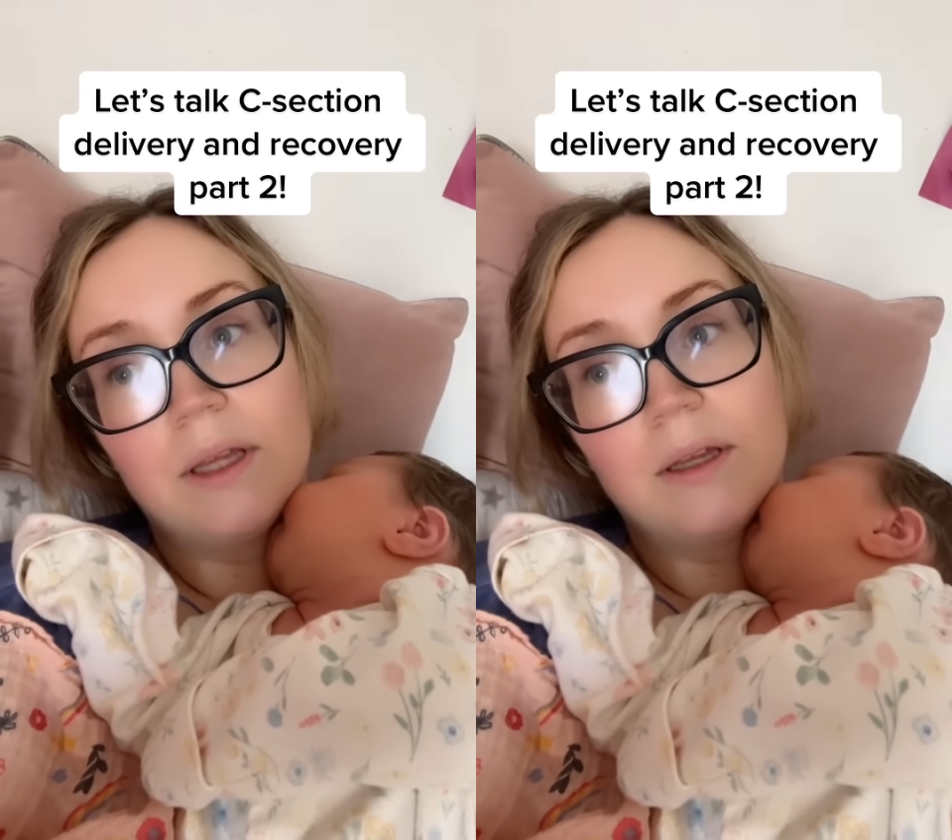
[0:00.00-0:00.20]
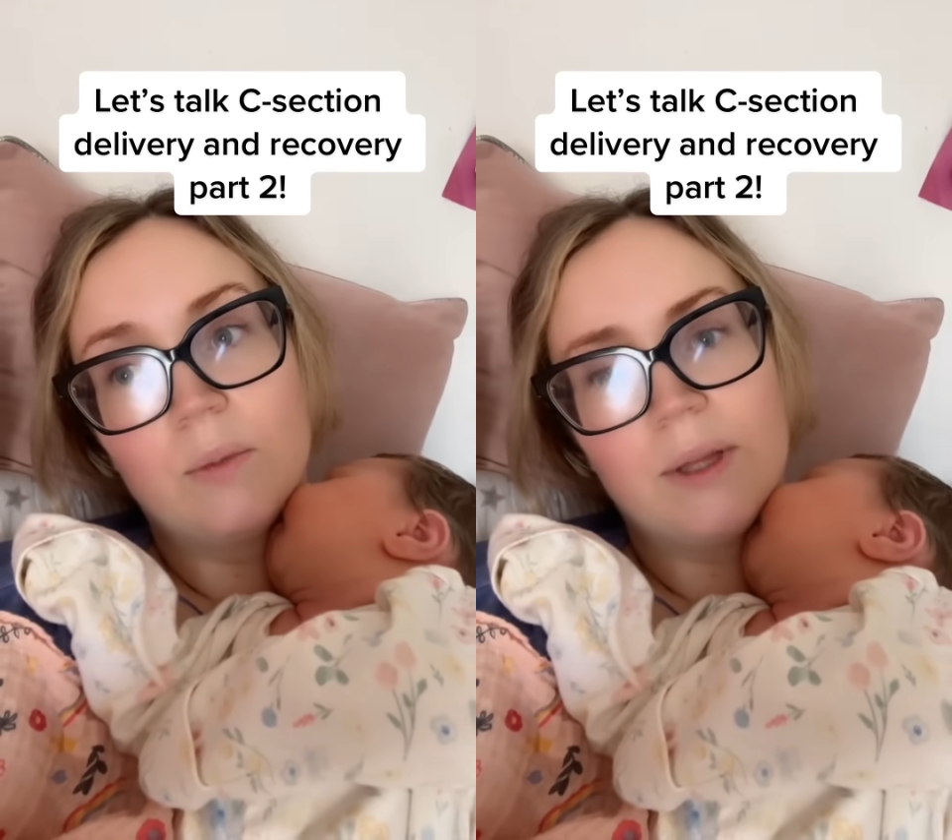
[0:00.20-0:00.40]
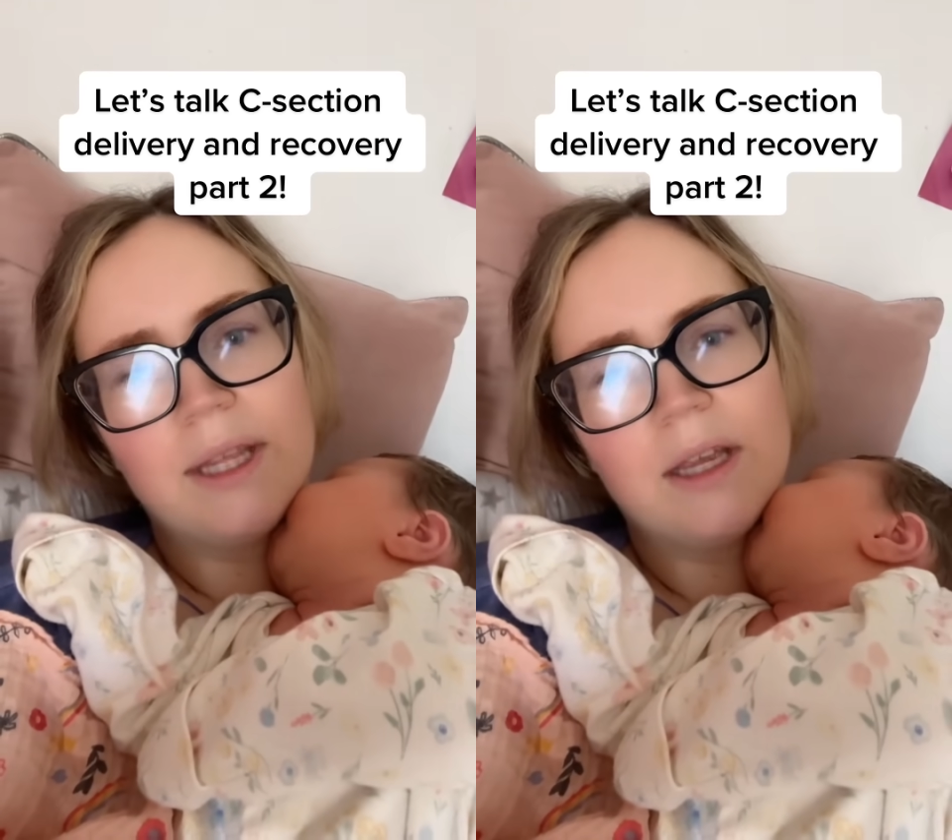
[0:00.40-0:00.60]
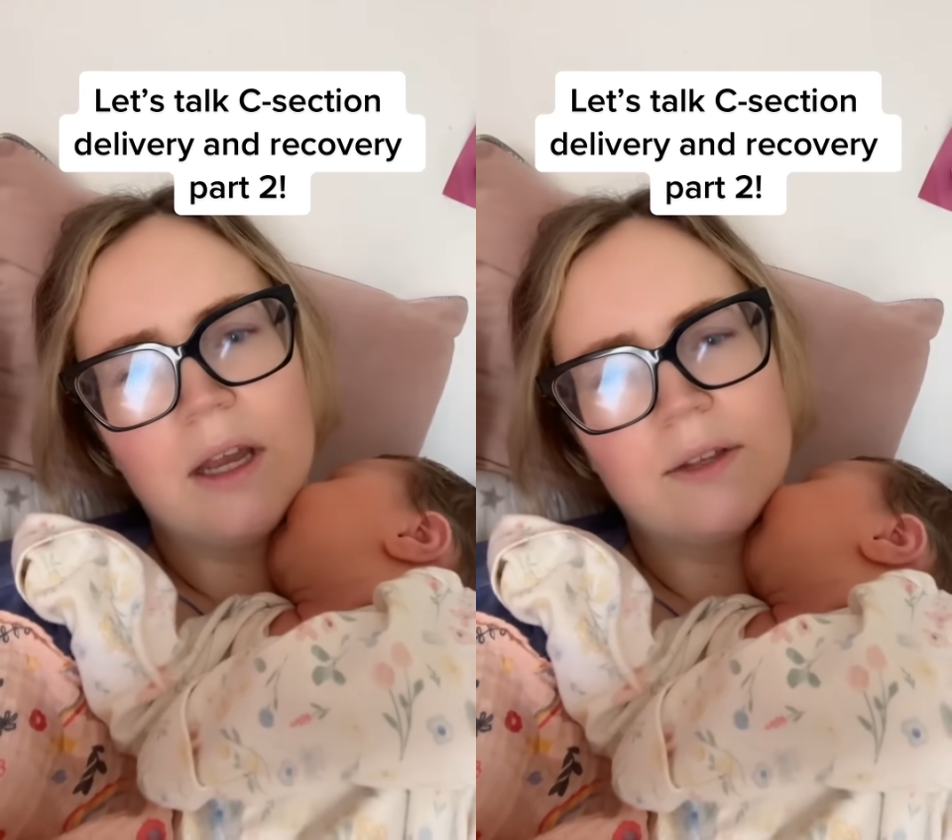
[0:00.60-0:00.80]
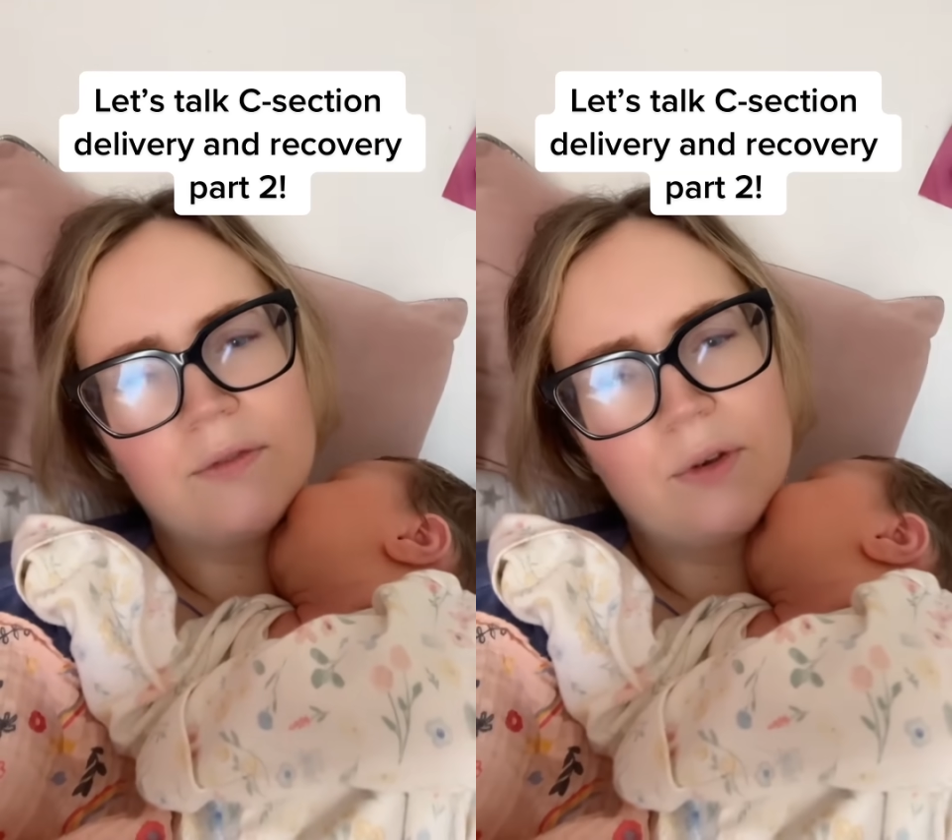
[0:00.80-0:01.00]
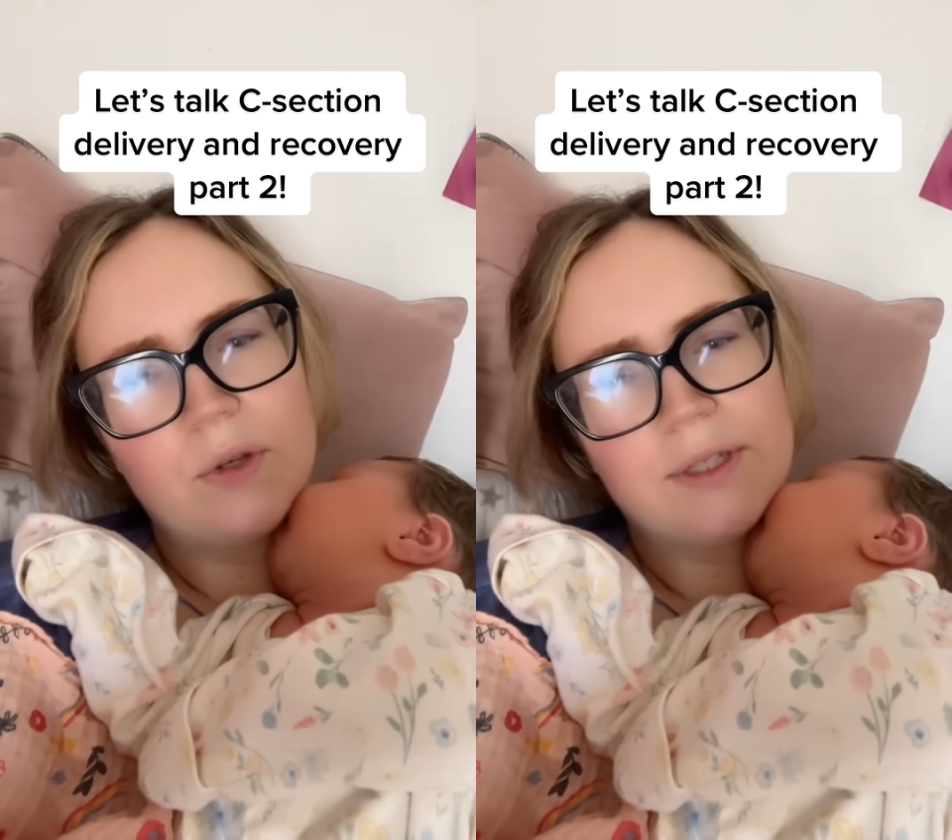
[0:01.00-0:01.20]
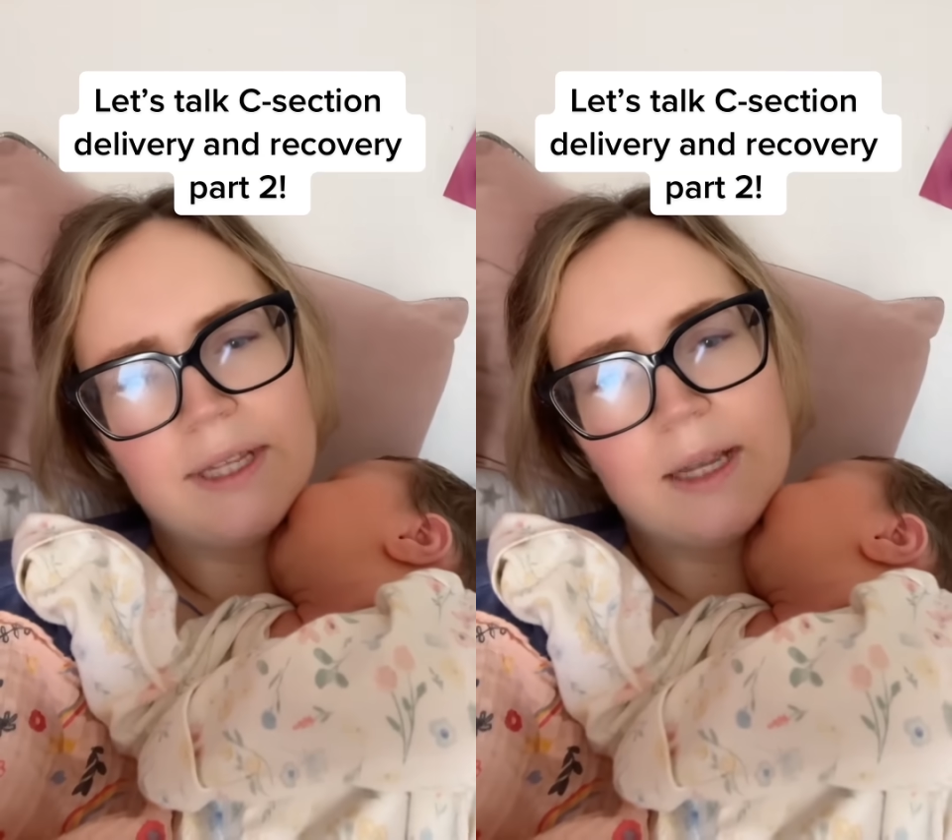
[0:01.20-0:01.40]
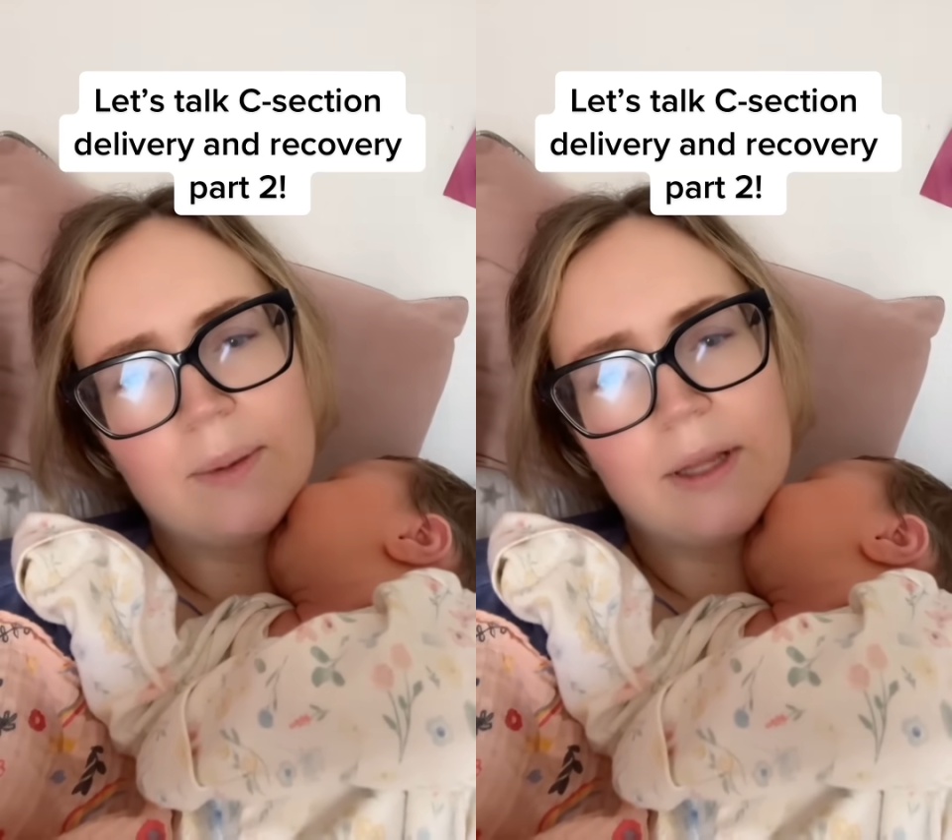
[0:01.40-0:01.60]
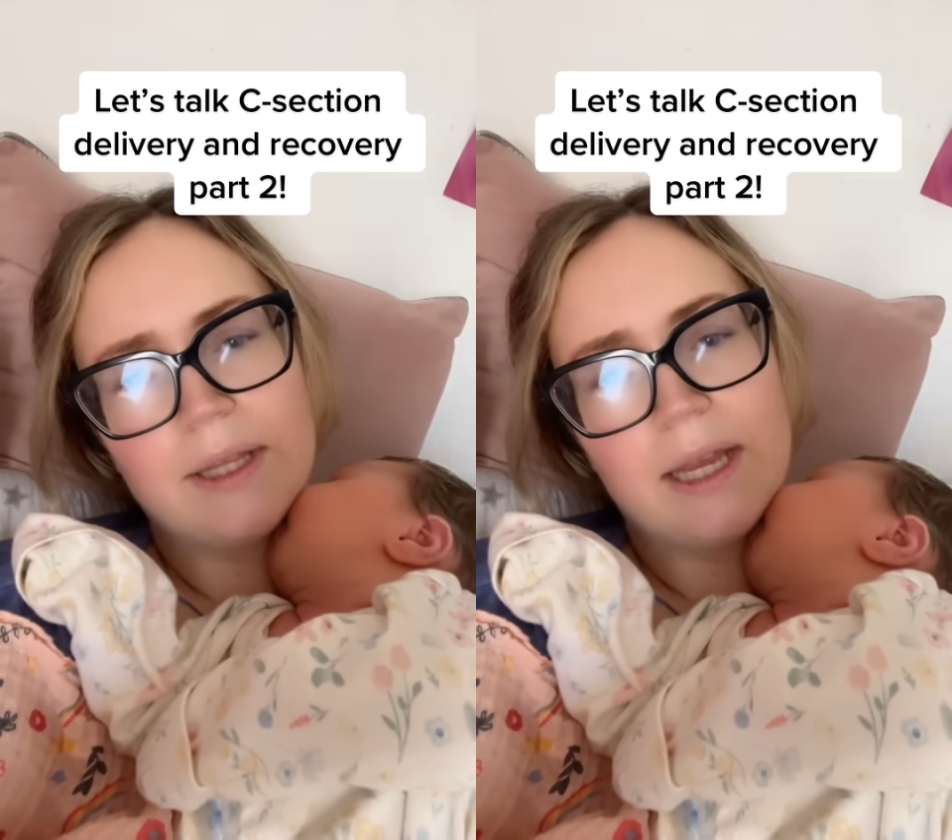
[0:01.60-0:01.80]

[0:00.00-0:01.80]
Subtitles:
One thing I forgot to say about